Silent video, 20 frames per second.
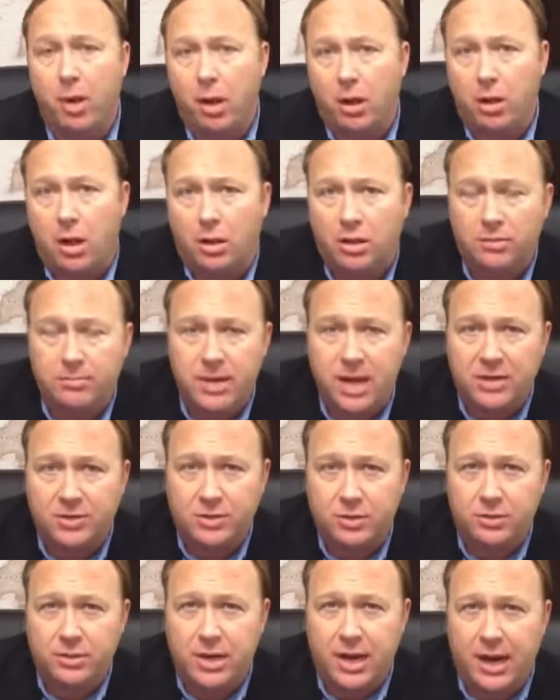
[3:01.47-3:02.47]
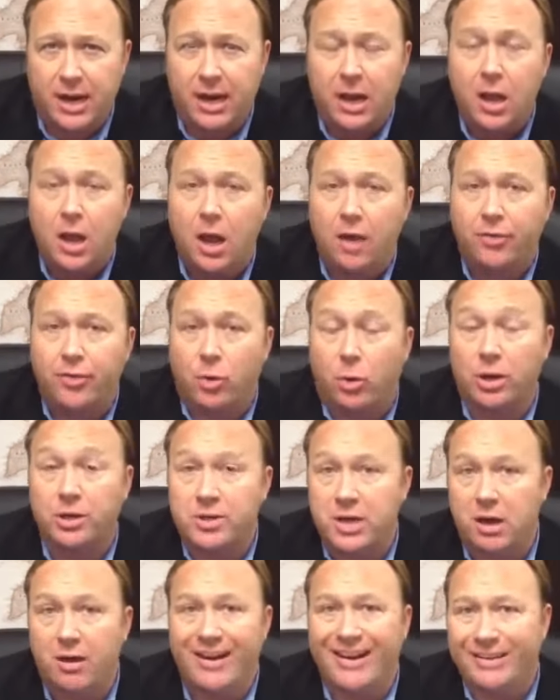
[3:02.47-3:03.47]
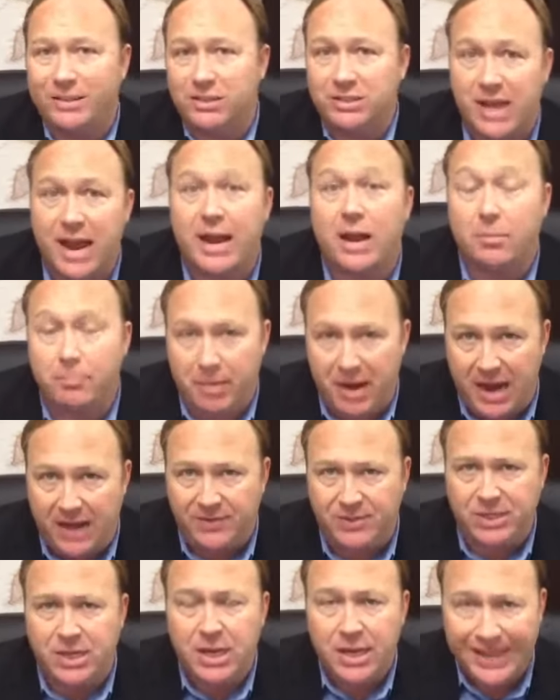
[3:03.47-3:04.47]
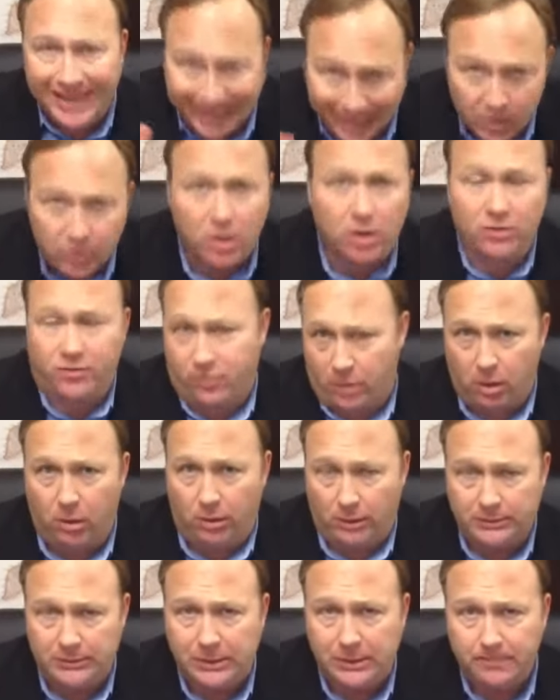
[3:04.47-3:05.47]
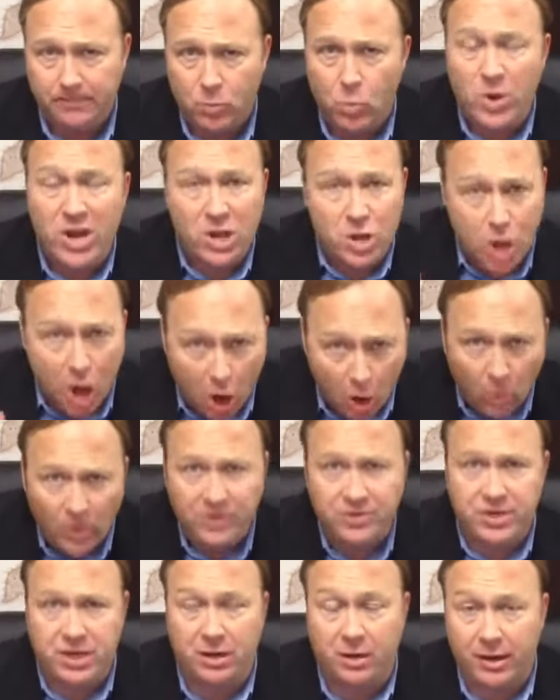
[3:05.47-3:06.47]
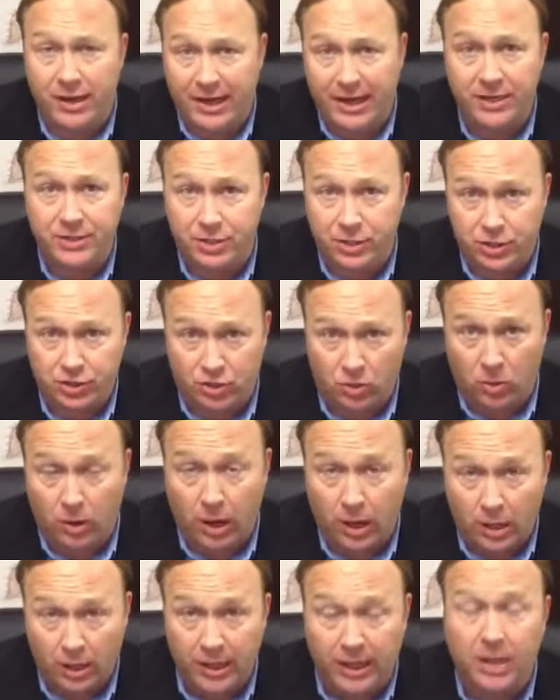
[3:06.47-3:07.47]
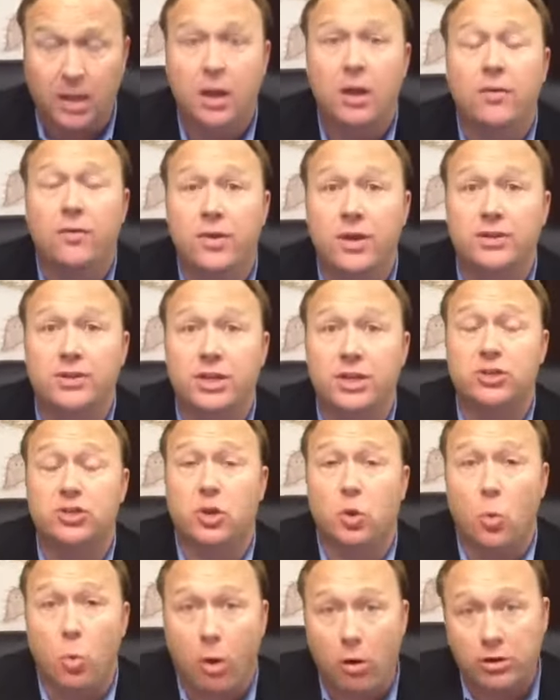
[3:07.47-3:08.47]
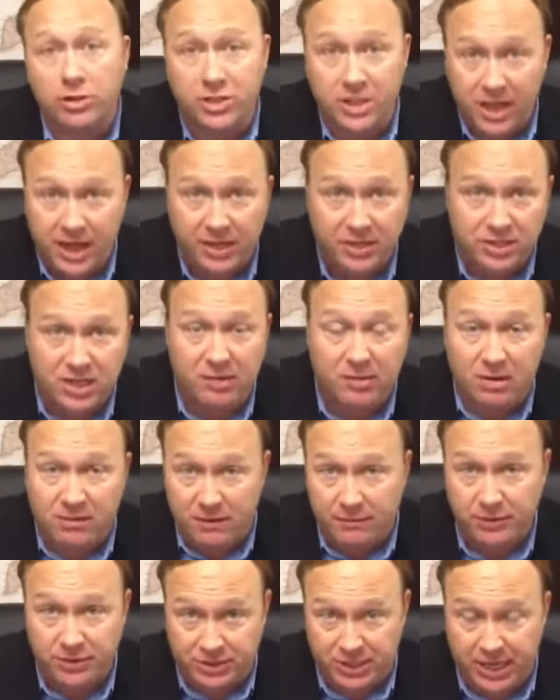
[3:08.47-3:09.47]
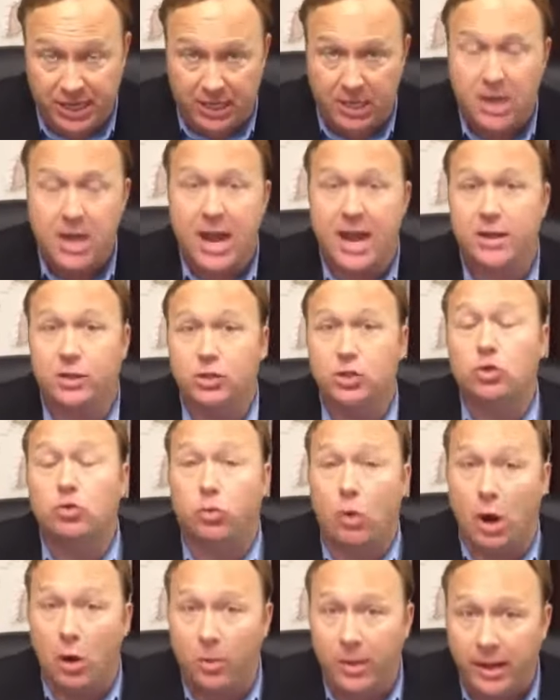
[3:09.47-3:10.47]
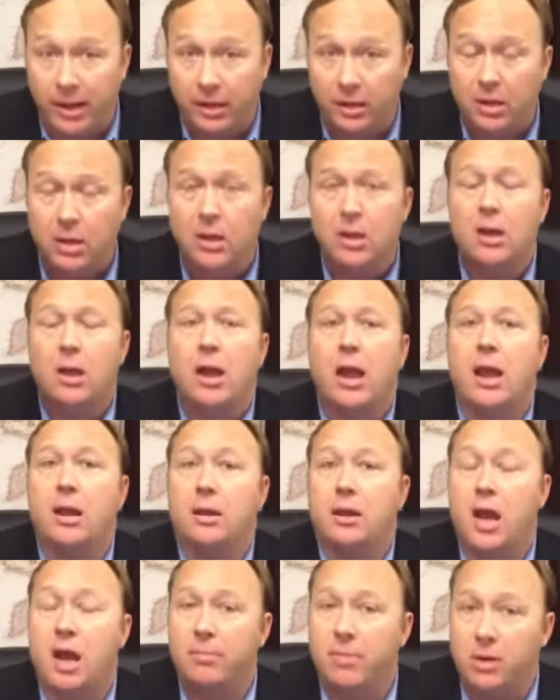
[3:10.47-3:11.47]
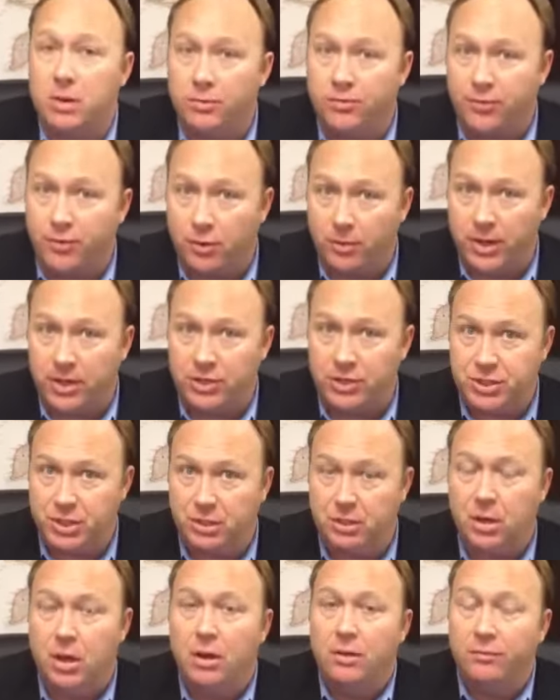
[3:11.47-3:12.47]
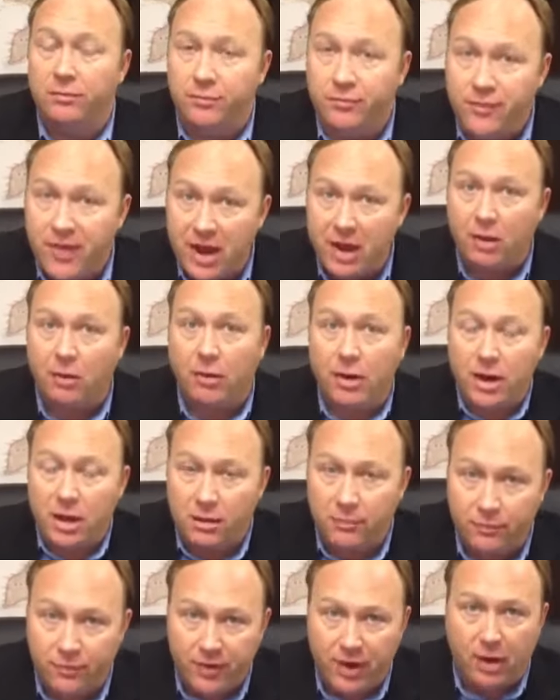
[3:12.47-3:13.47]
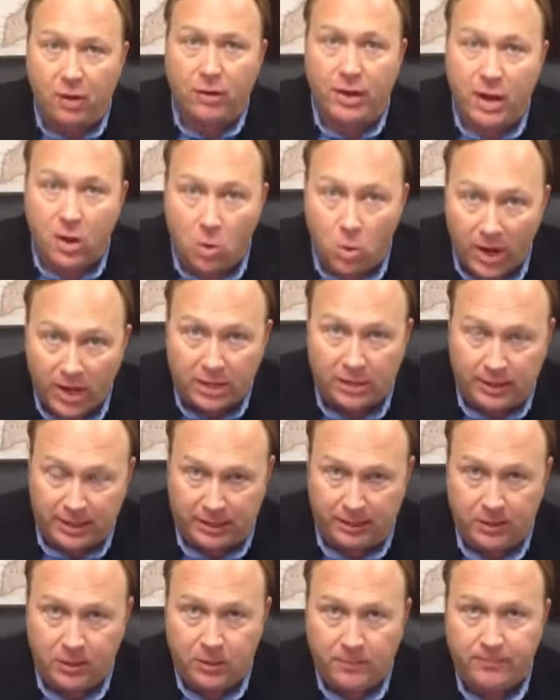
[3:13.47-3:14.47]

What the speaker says: Paul called them yesterday, authoritarian psychopaths in control. We know what tyranny is historically. This is the worst case of it I've ever seen. And it's growing and coming to fruition very, very quickly.